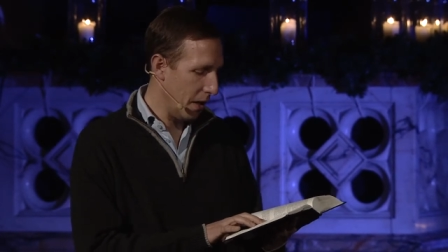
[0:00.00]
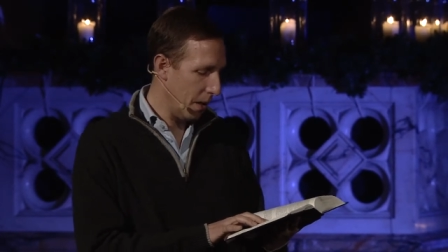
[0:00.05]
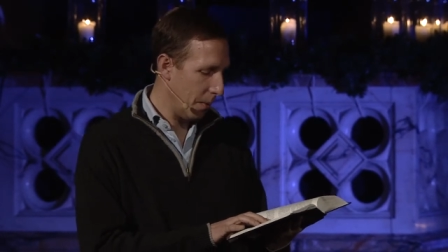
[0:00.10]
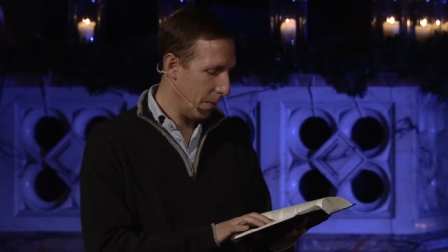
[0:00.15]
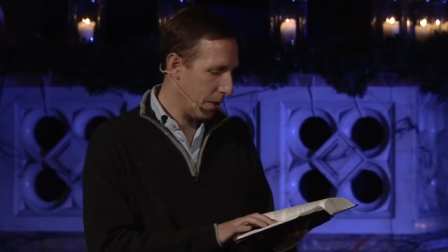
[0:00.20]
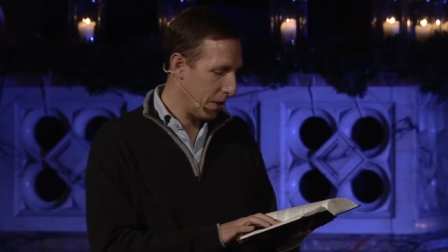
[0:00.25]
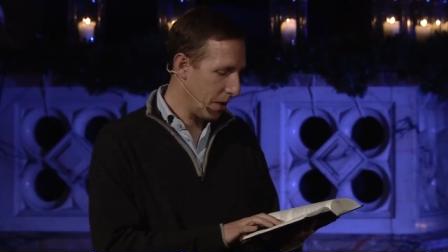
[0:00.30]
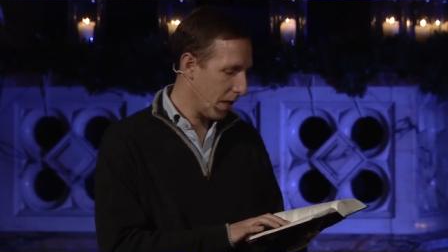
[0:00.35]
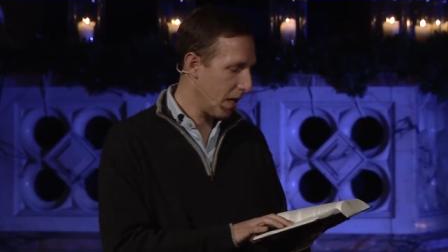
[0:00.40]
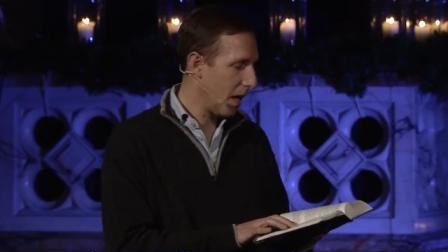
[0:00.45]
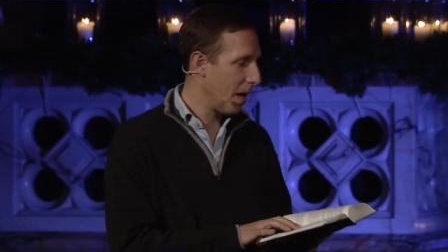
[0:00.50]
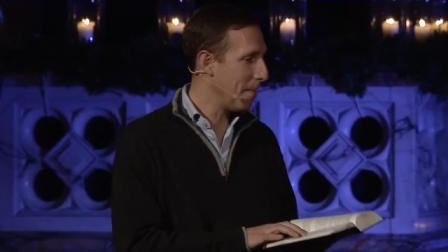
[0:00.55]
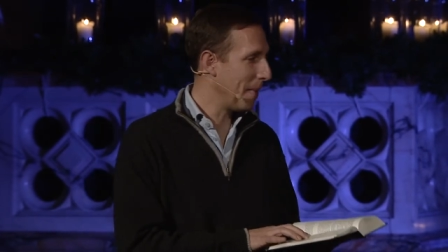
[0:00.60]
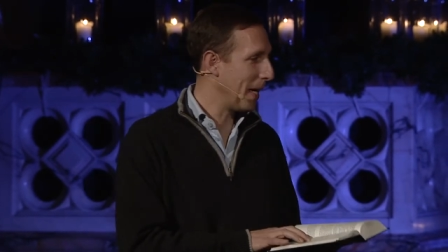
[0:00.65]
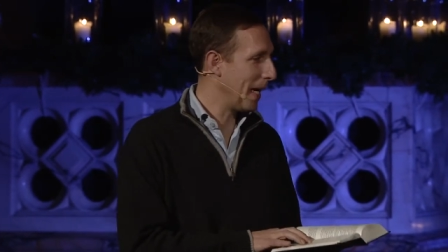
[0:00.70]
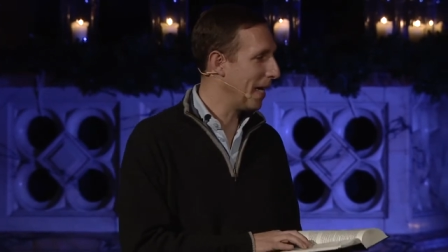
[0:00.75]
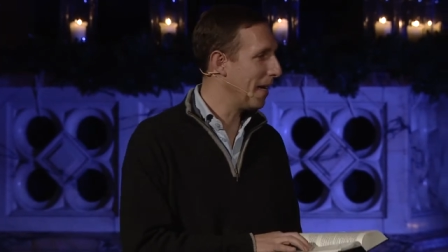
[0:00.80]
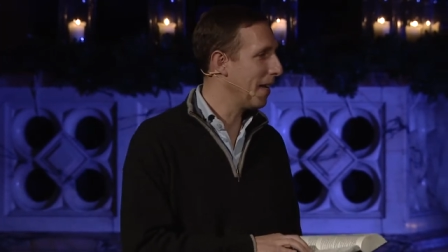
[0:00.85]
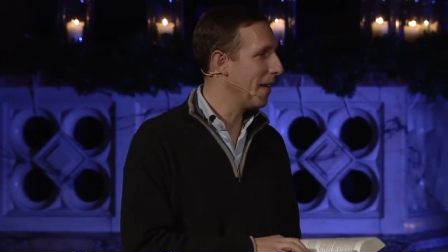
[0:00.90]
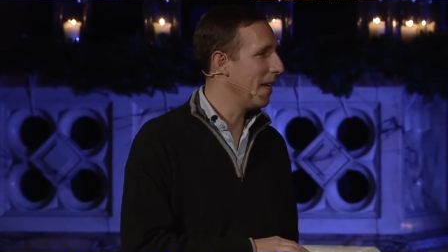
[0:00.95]
was
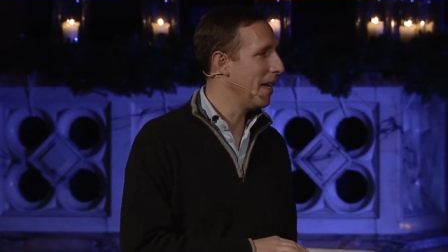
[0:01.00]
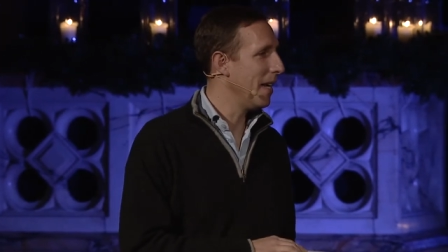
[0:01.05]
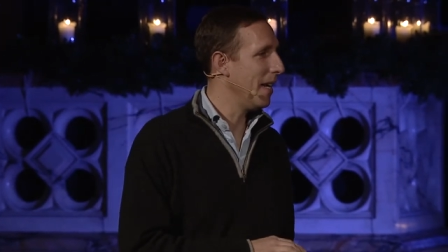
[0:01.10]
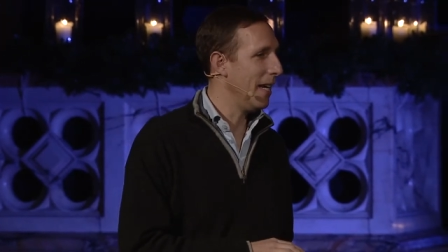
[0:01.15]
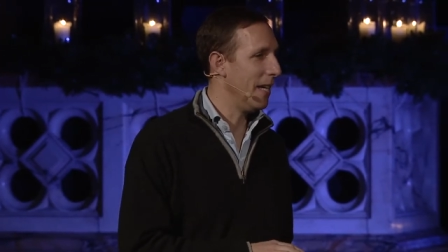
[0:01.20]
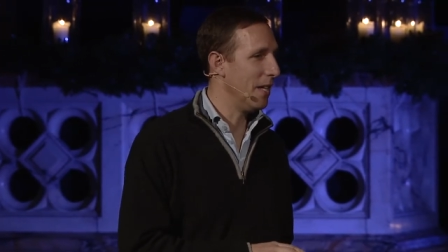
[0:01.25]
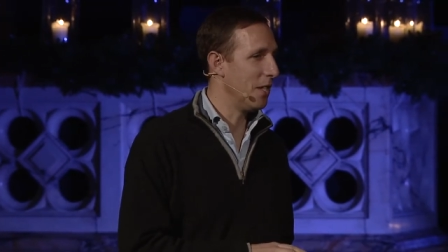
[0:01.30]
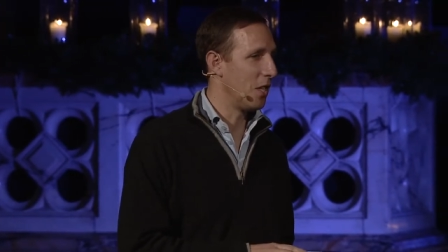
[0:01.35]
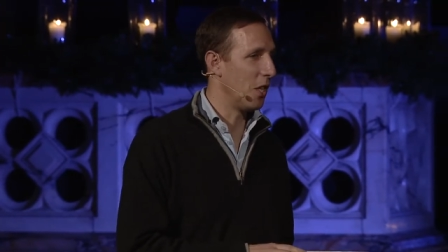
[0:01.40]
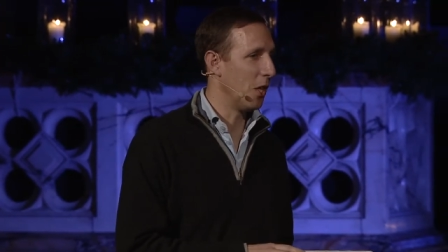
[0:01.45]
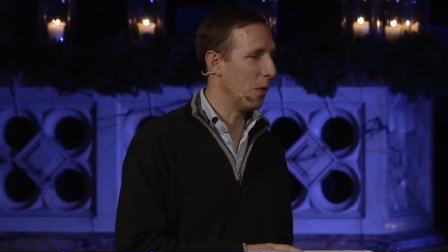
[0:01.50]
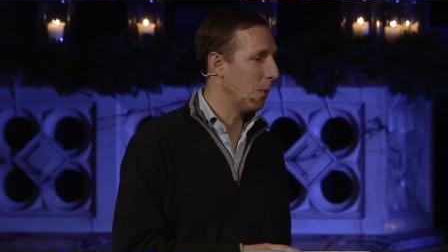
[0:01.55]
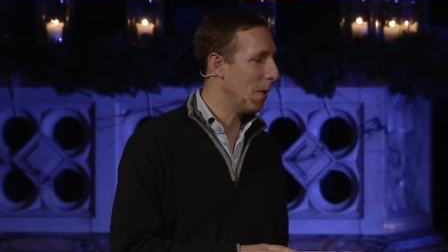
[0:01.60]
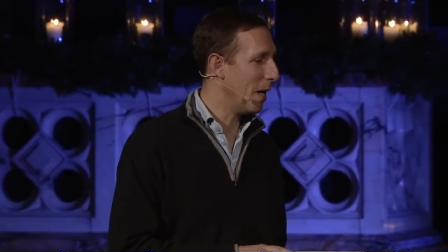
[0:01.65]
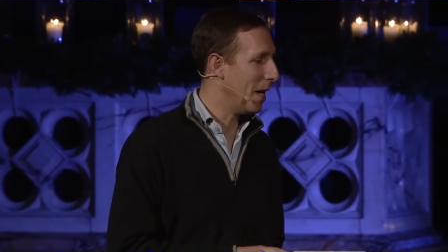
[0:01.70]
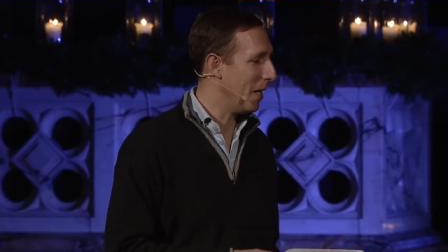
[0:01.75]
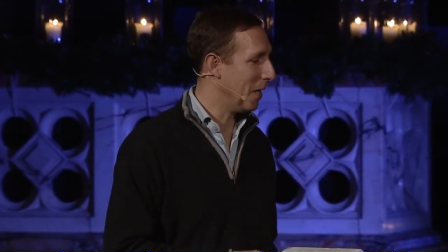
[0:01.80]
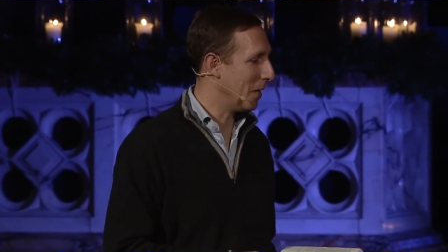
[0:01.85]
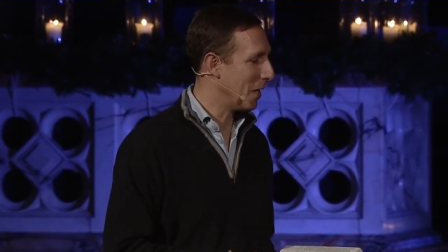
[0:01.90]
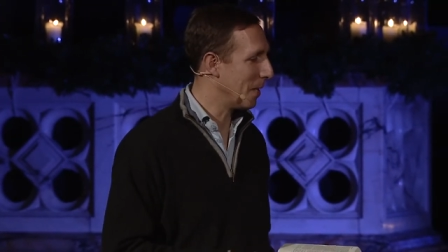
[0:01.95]
coming into the
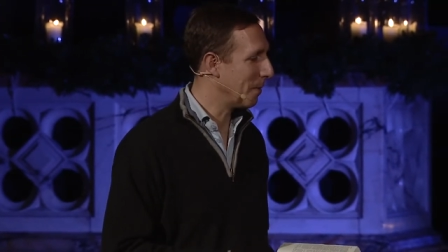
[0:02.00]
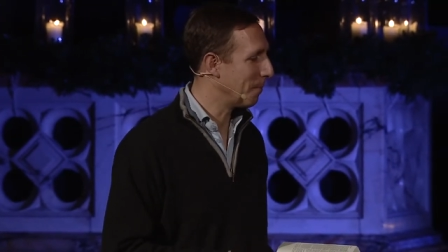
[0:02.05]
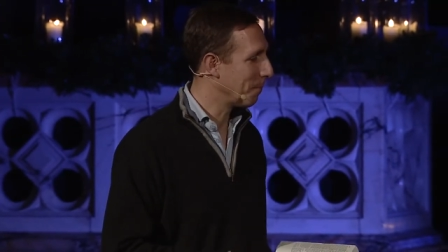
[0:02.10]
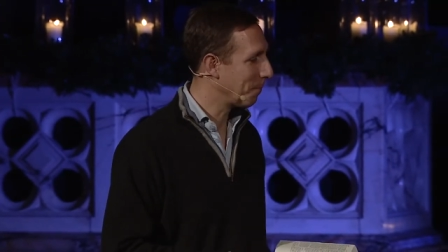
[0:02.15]
world.